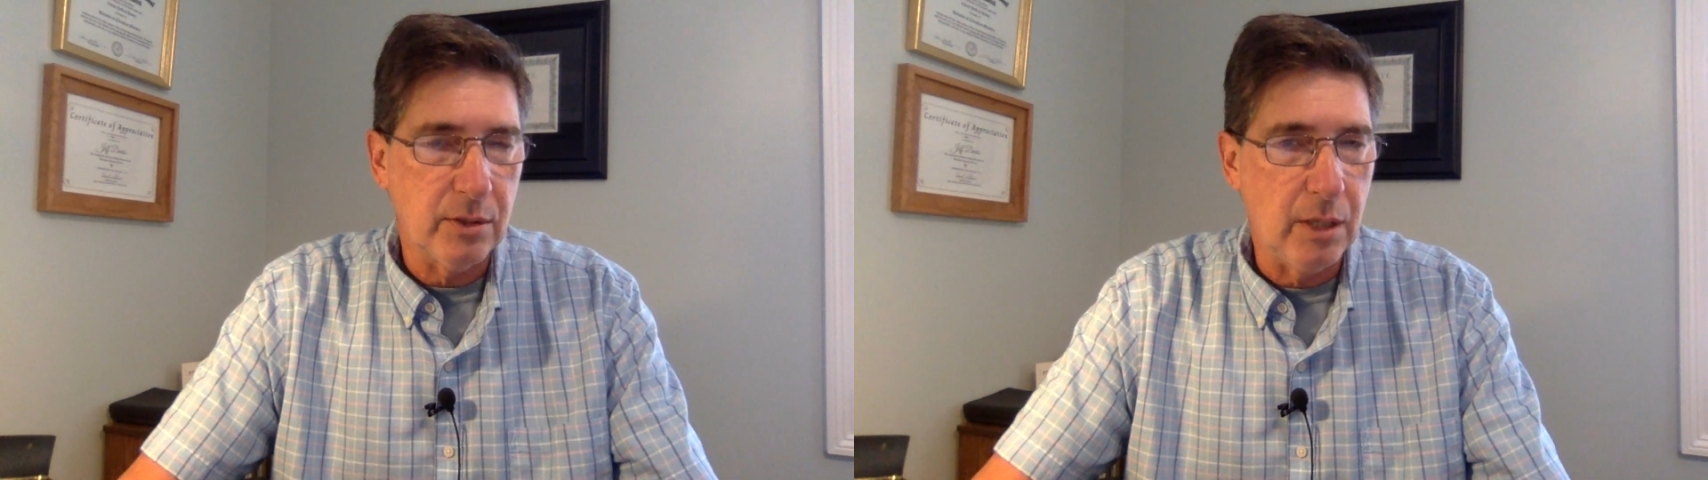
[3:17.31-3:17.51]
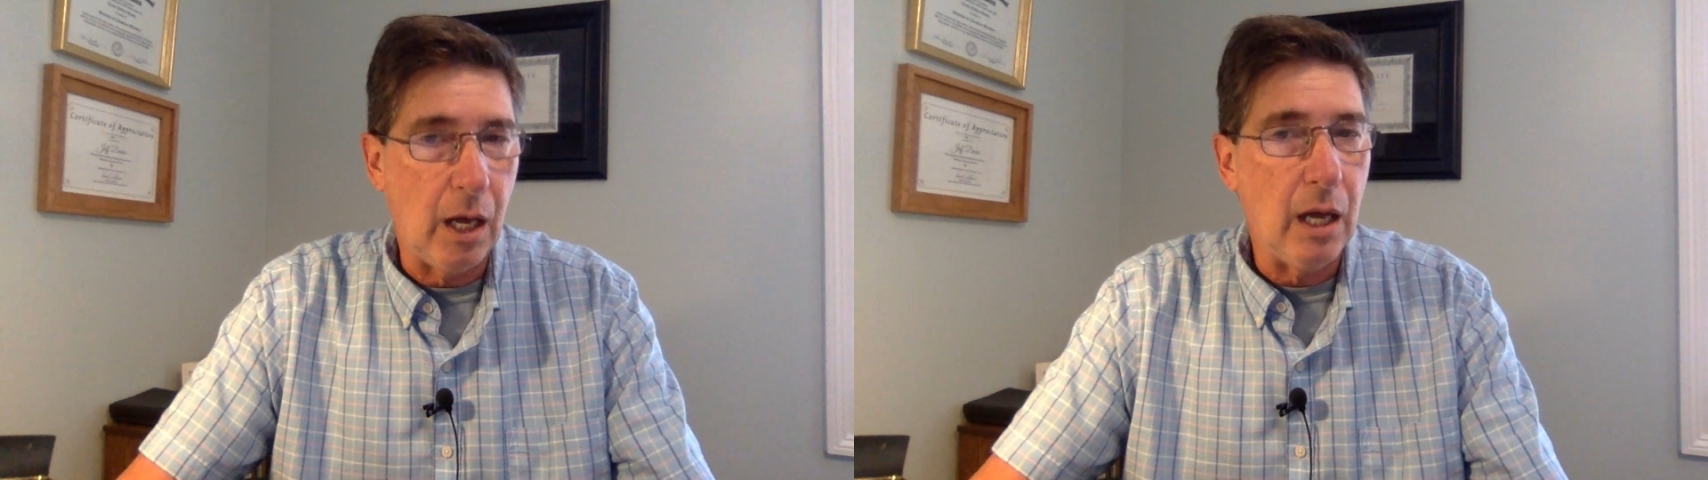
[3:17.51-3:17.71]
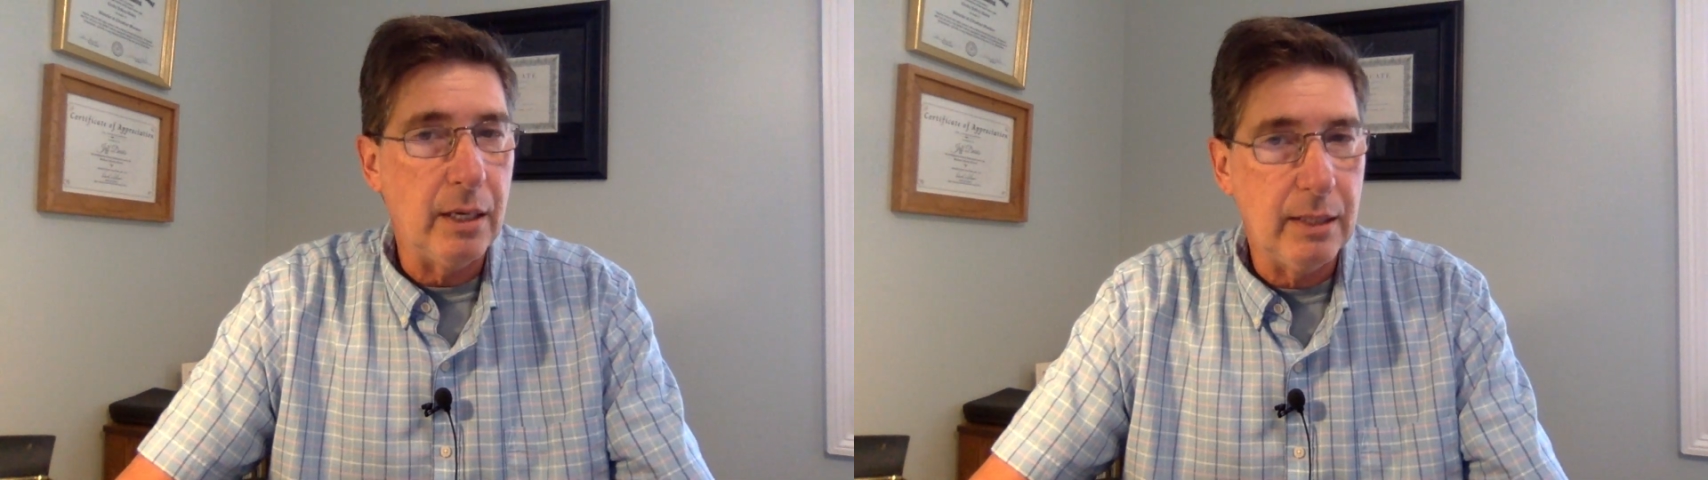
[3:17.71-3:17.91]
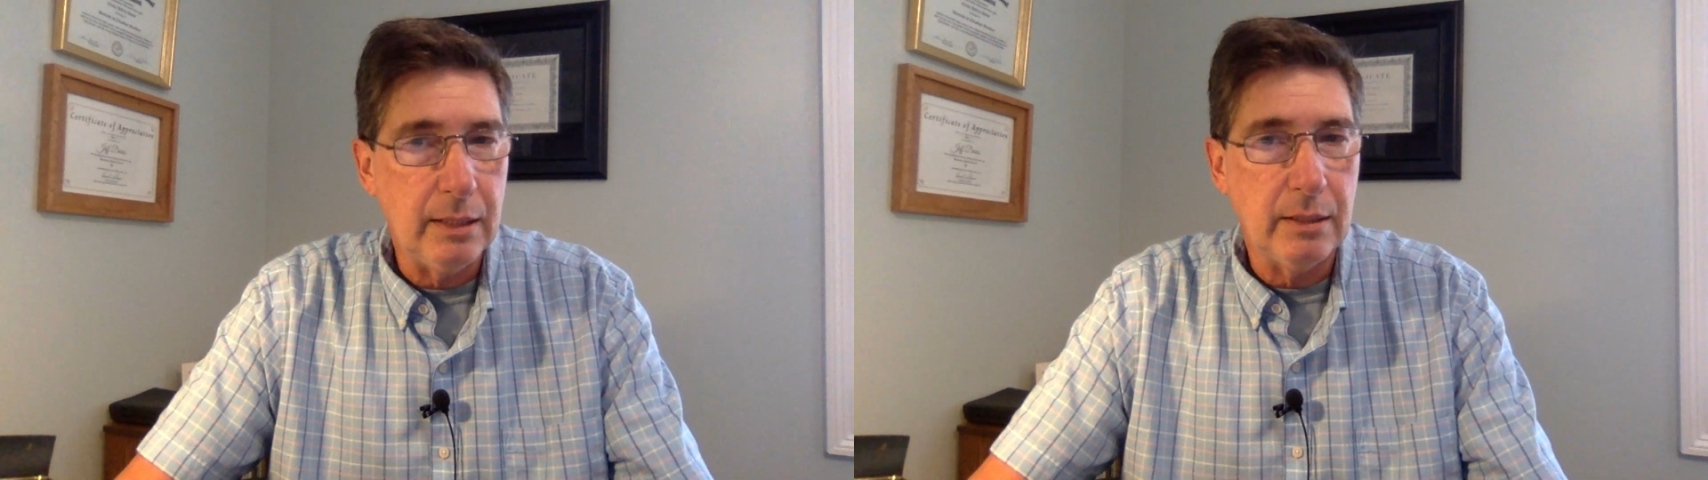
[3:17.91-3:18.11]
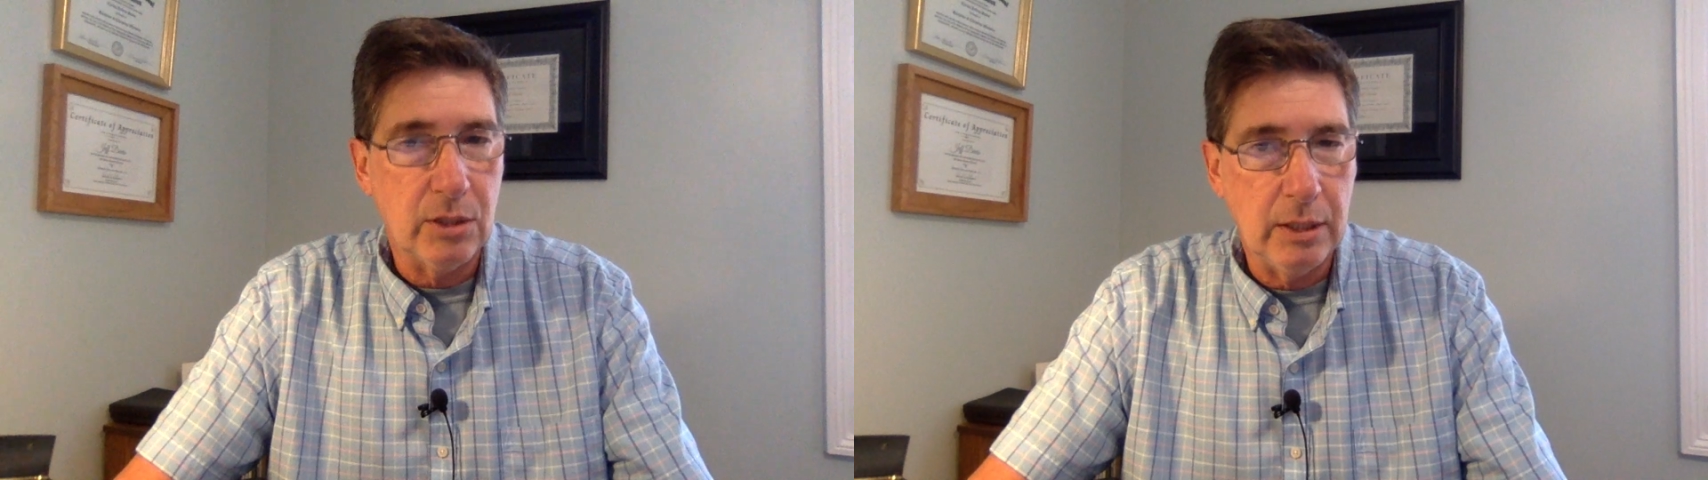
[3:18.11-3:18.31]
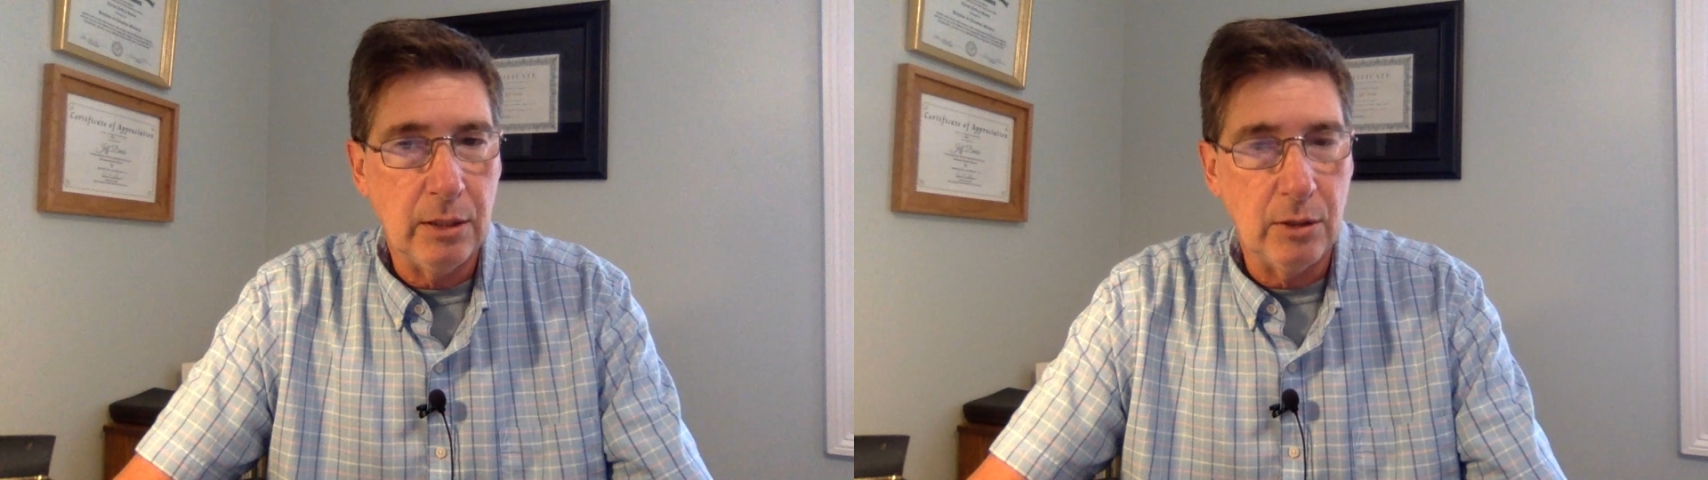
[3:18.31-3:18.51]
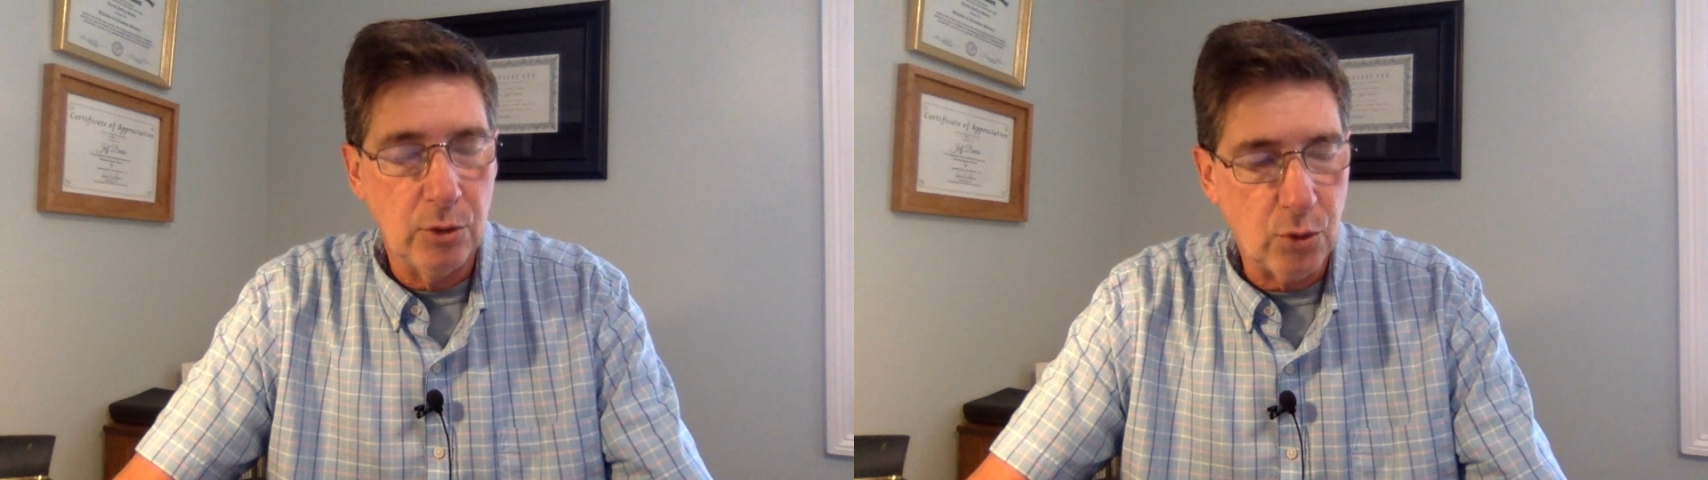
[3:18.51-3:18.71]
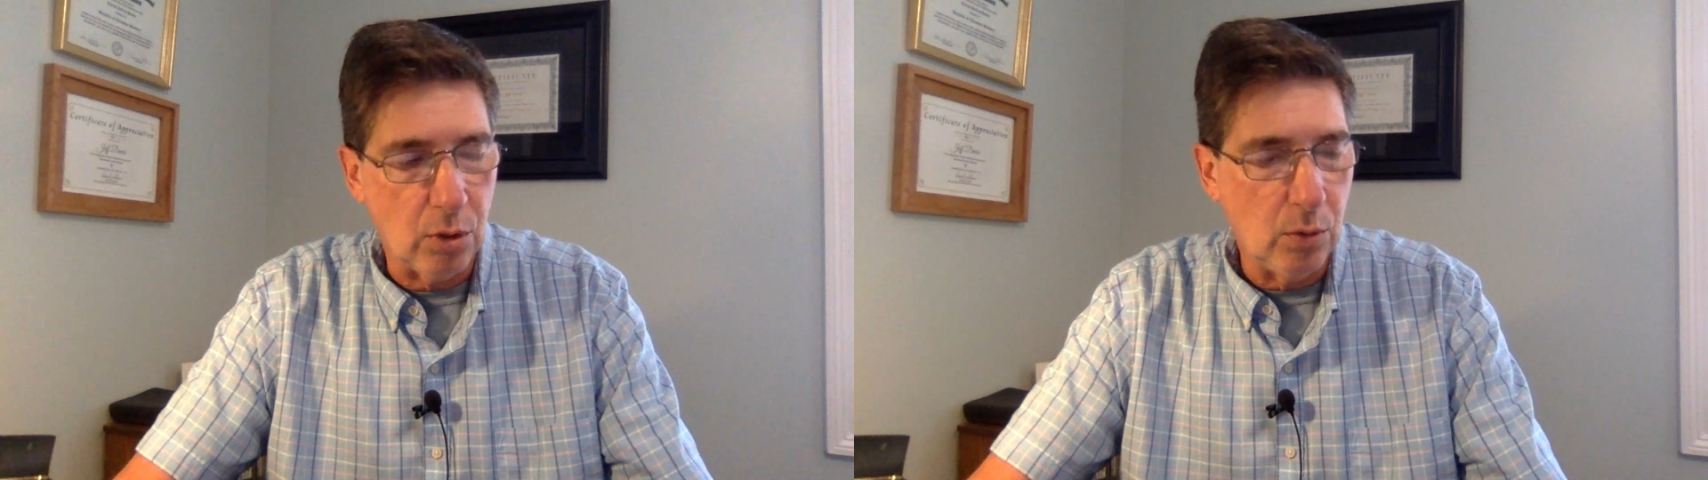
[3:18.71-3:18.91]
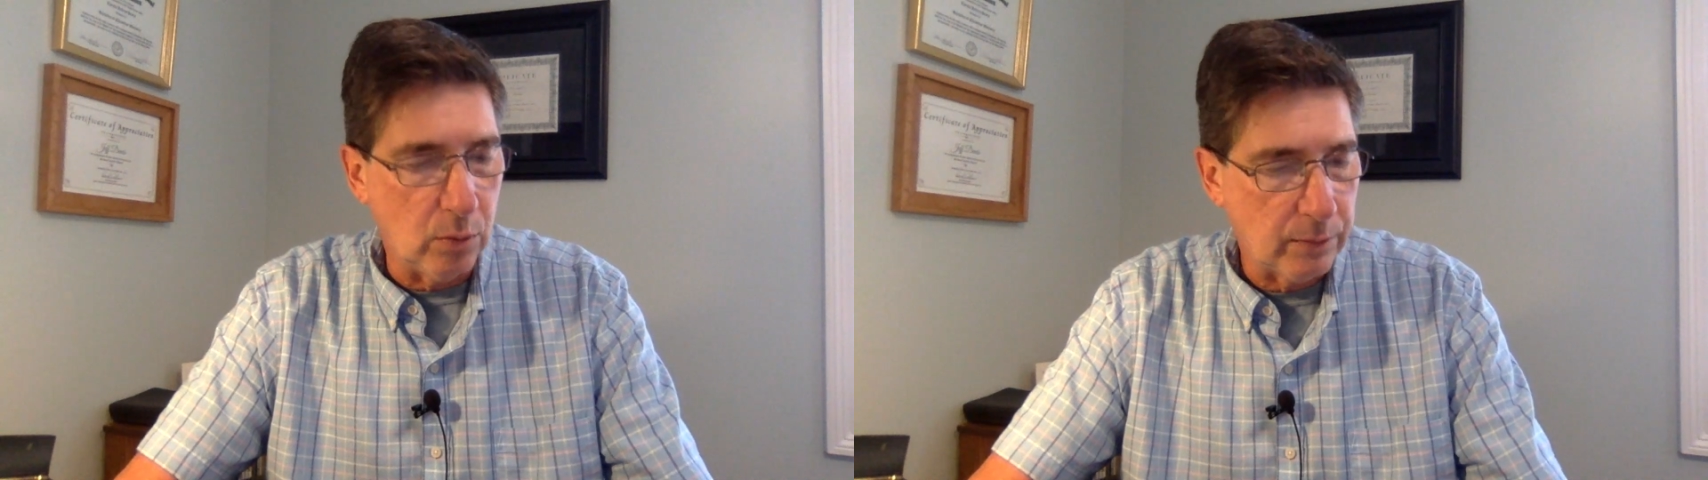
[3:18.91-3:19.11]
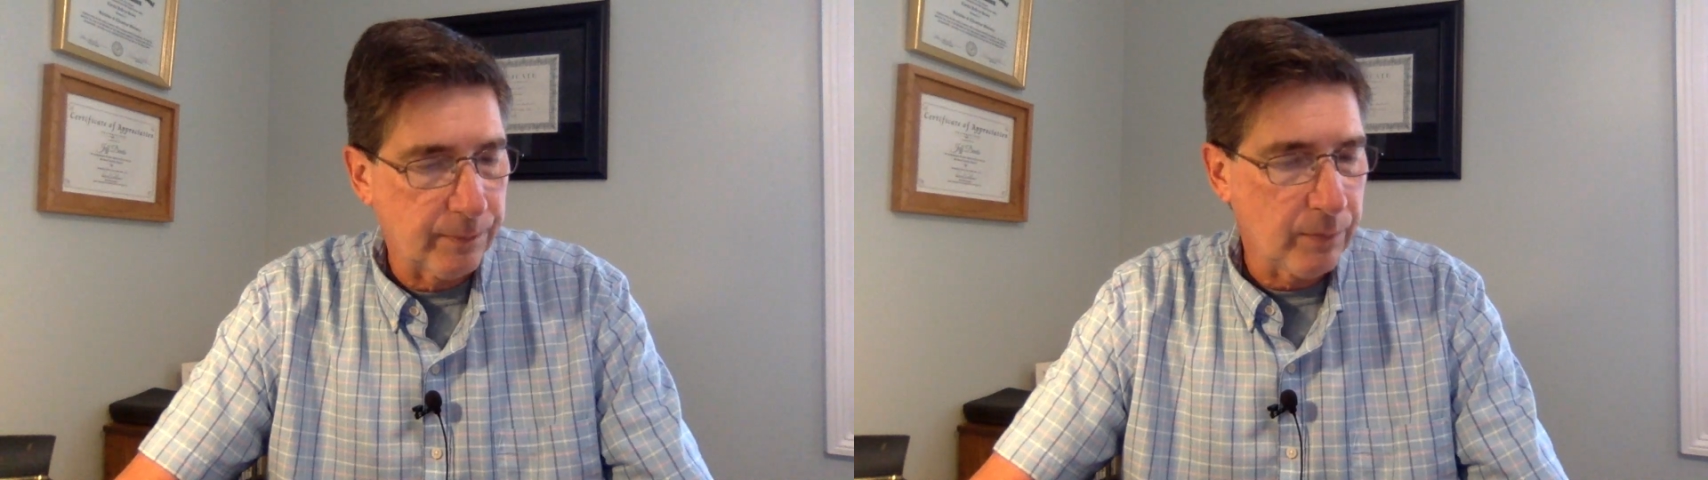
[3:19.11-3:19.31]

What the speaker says: God is in control.